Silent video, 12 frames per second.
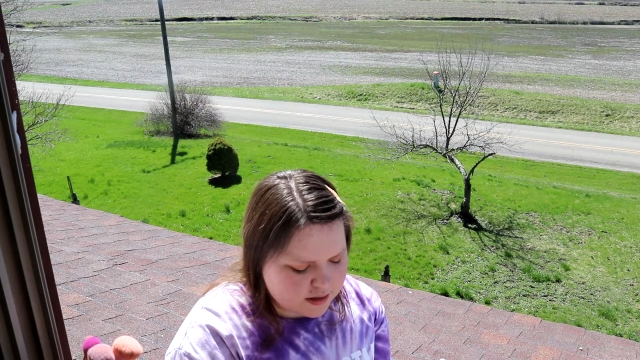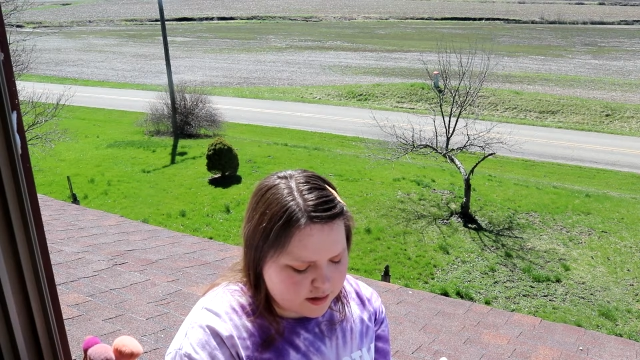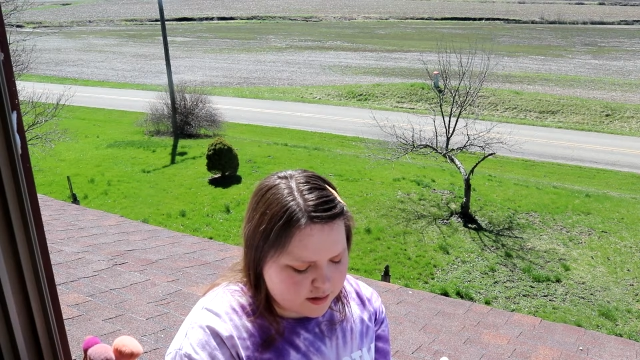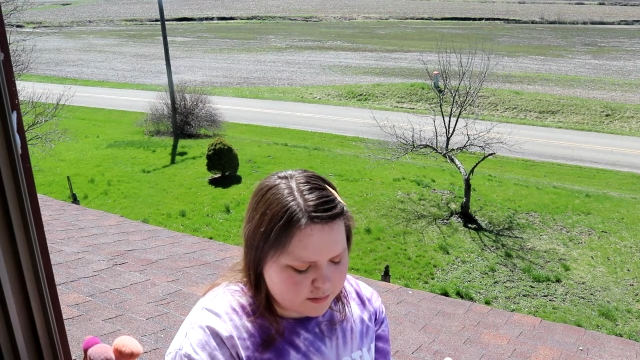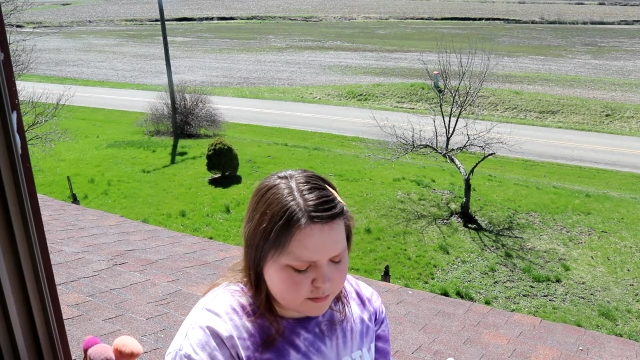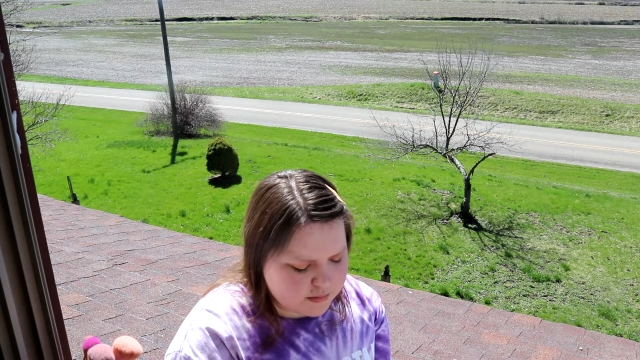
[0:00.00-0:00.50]

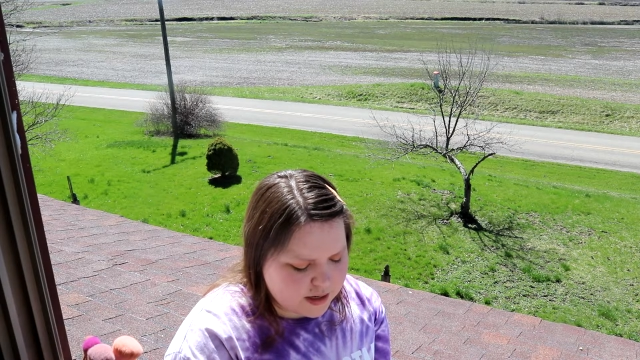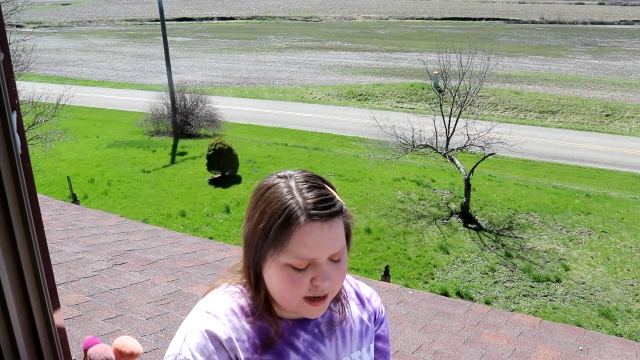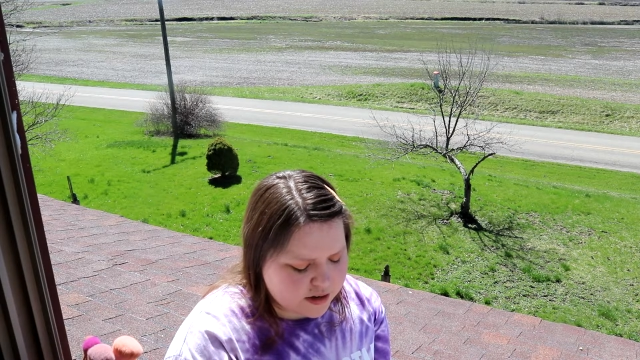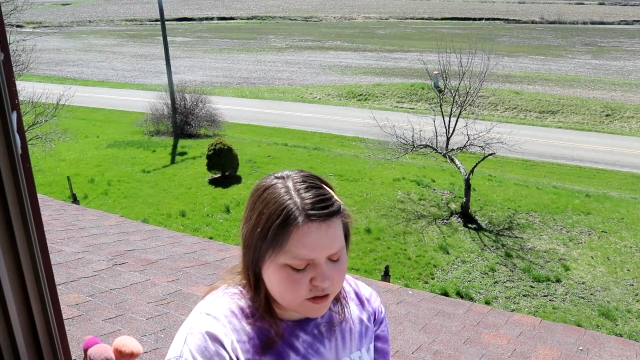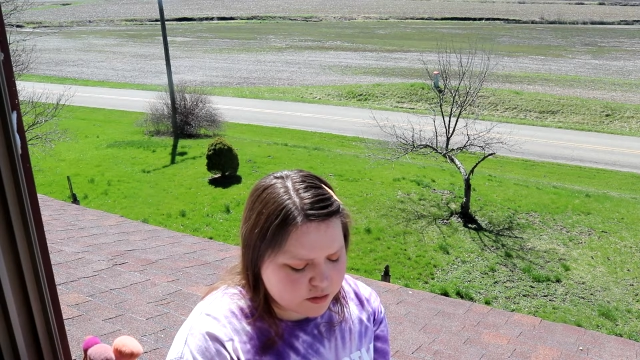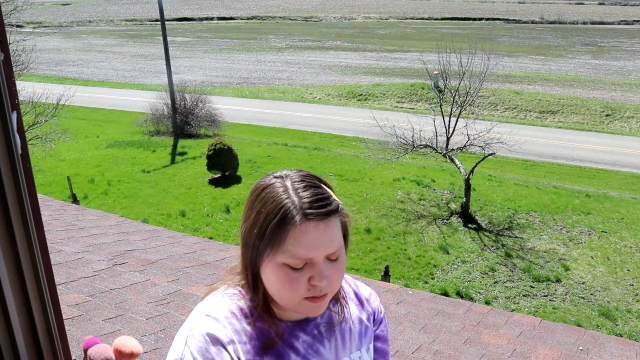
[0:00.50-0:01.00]
it
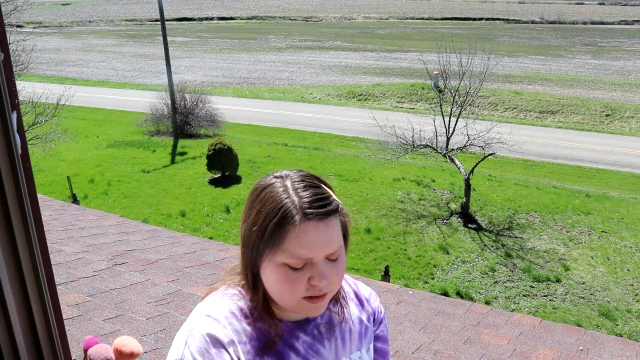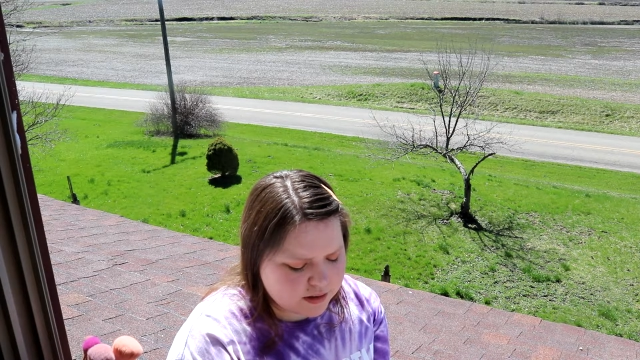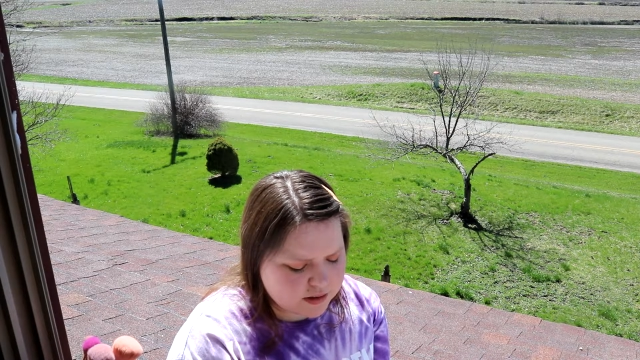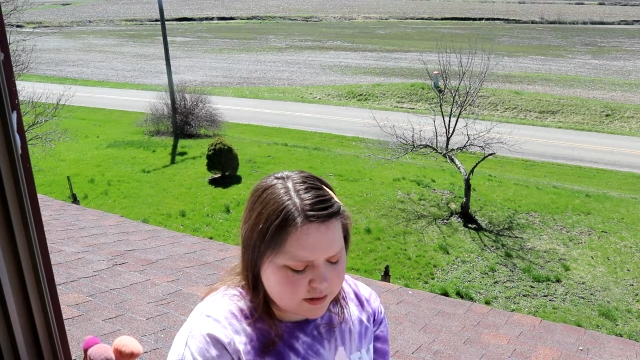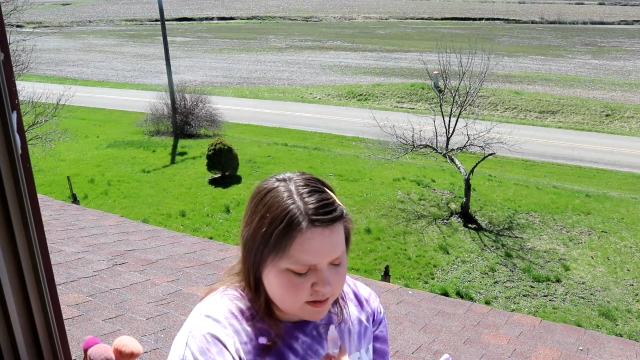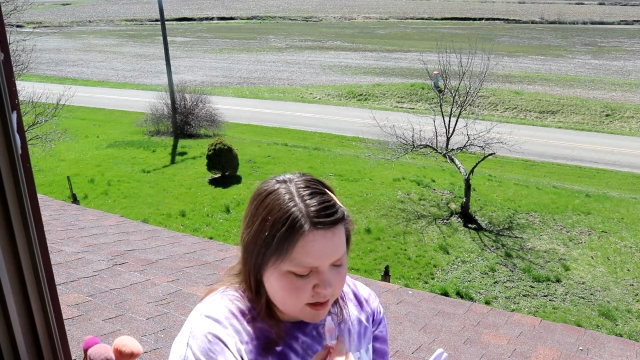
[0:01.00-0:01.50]
actually really
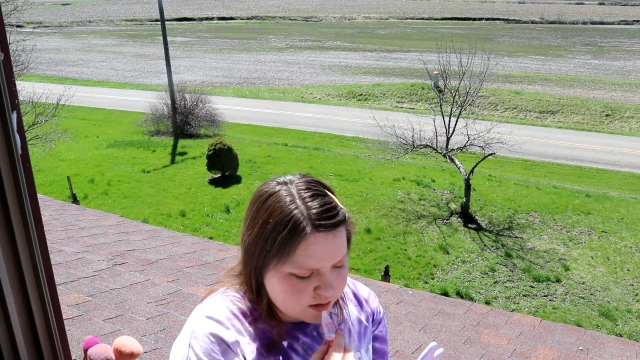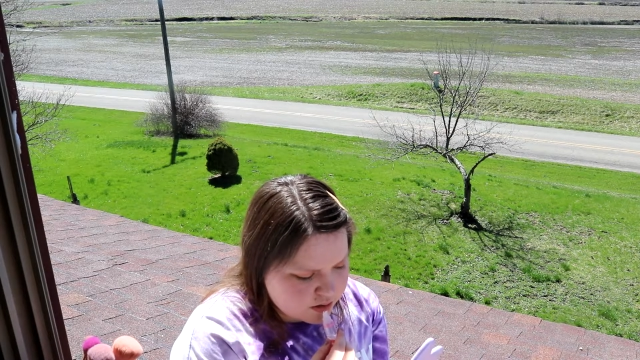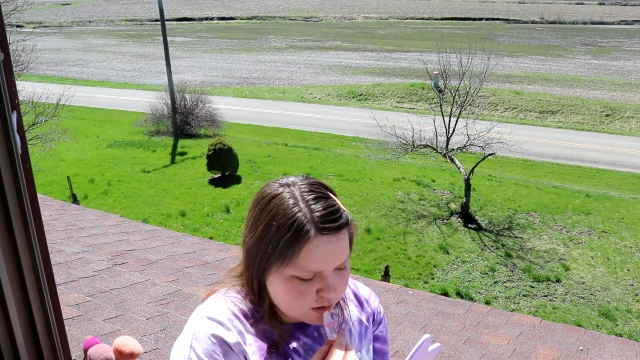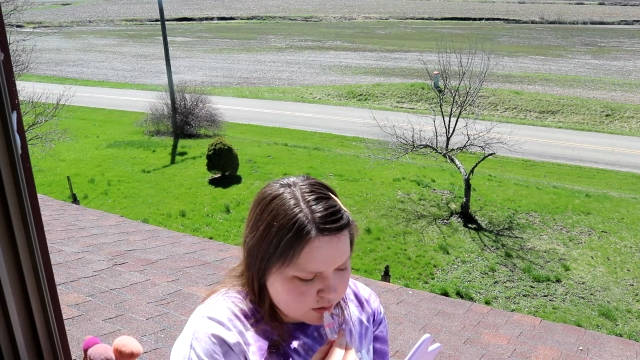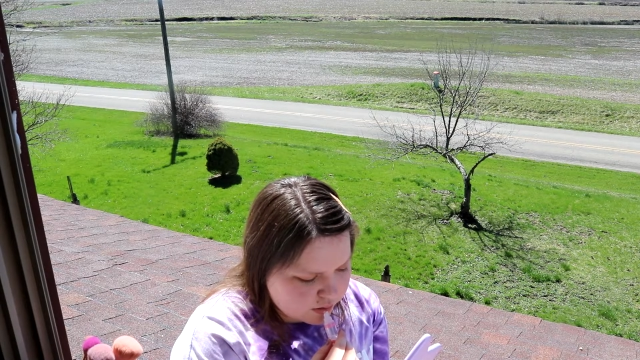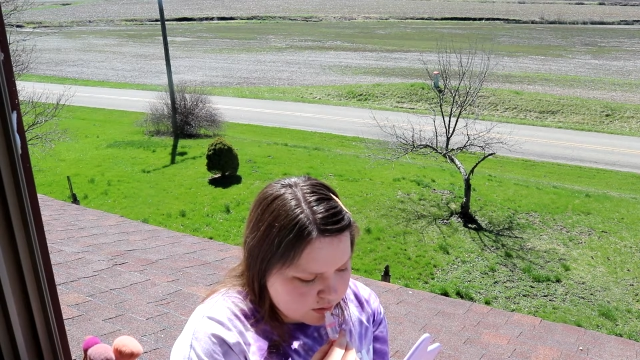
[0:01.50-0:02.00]
does
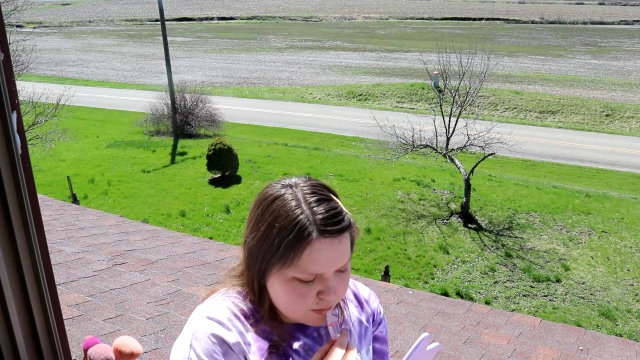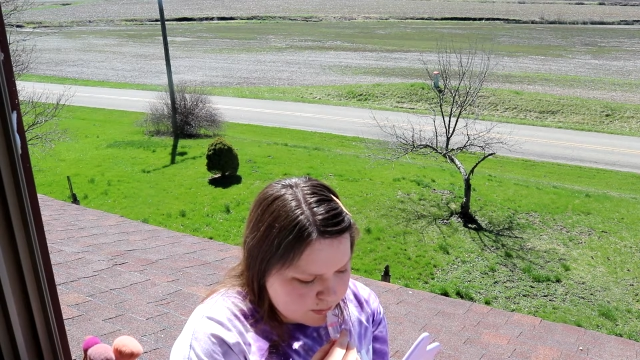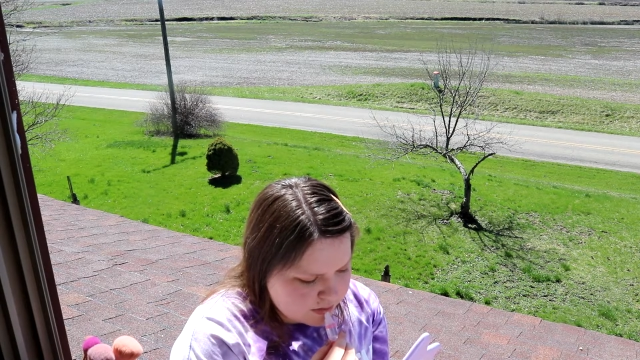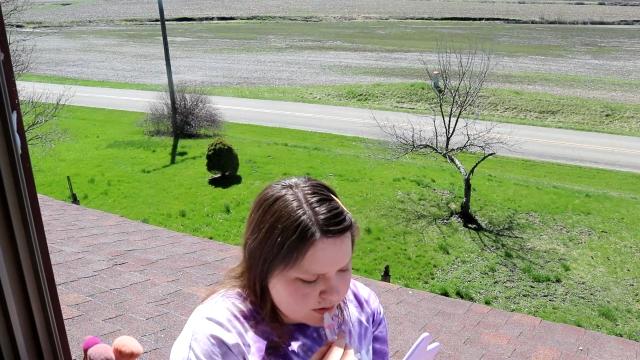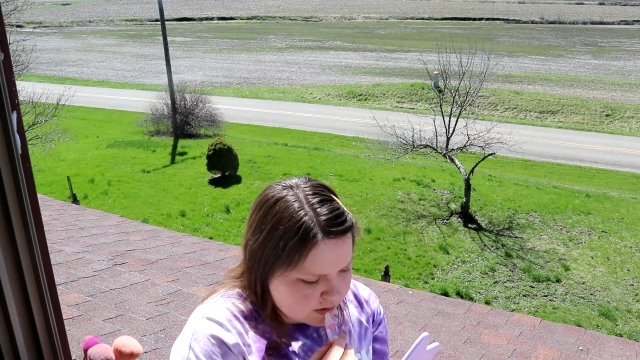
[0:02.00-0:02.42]
hydrate your lips,